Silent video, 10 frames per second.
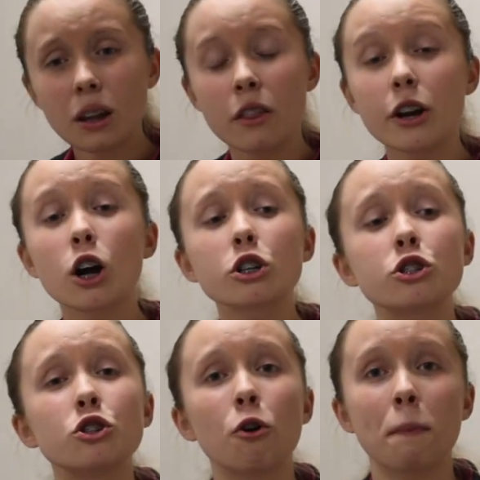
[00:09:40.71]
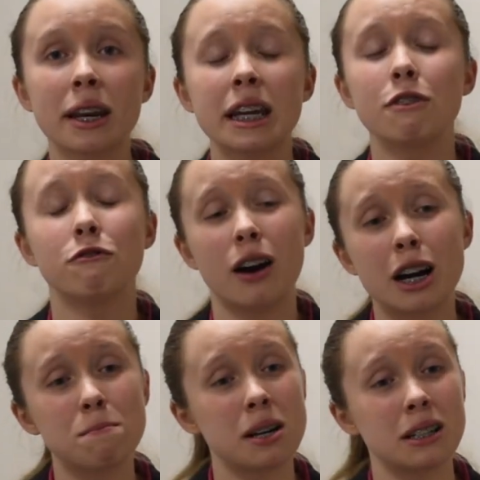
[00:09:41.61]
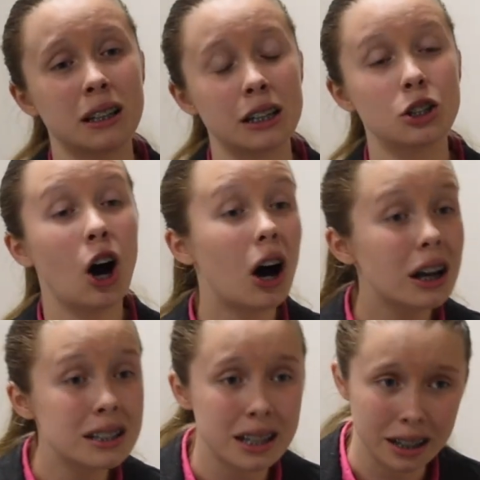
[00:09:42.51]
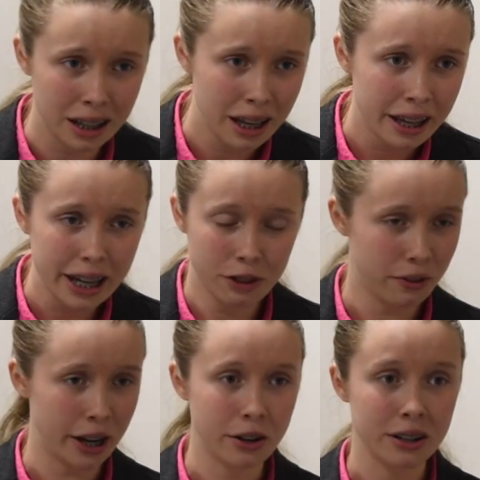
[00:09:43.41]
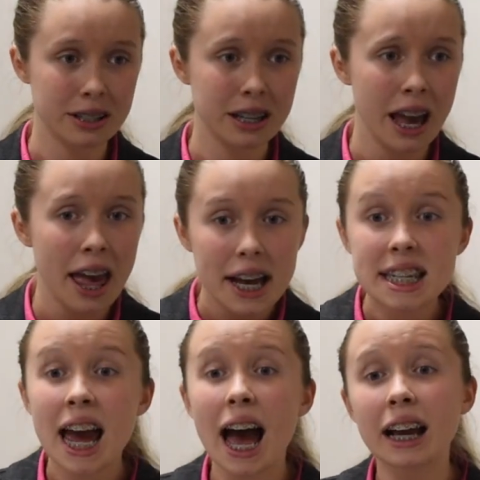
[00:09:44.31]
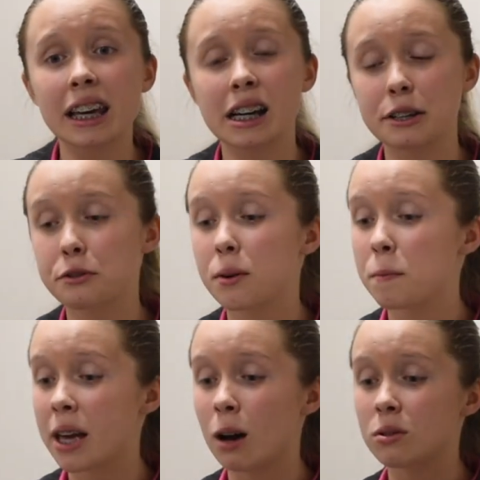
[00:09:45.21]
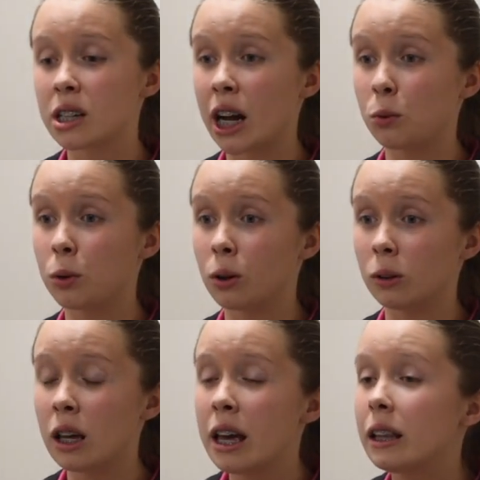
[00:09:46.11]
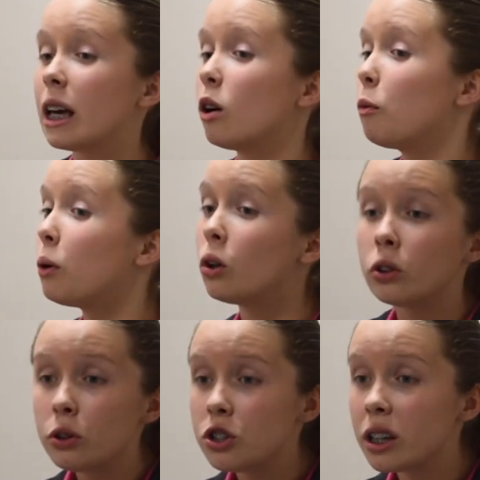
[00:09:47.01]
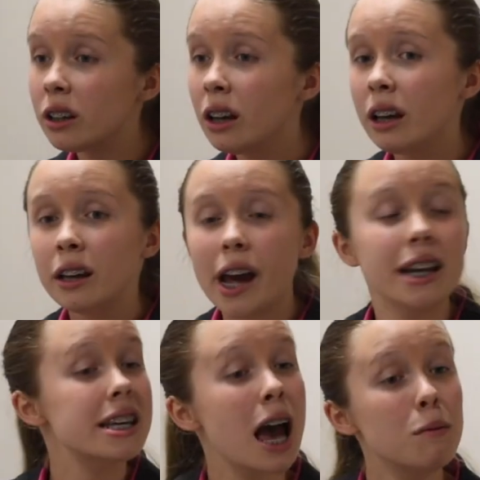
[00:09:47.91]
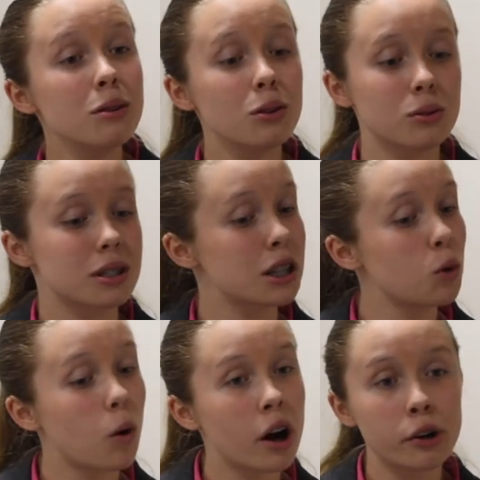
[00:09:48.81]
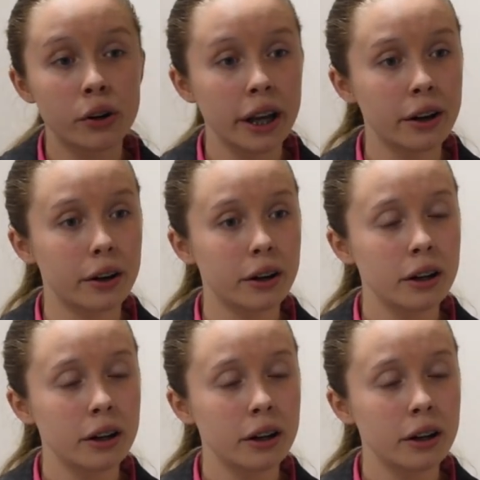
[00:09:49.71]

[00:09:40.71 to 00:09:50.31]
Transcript: There are so many environmentally toxic invaders attacking us from the outside world, like pollution and chemicals in the water and air.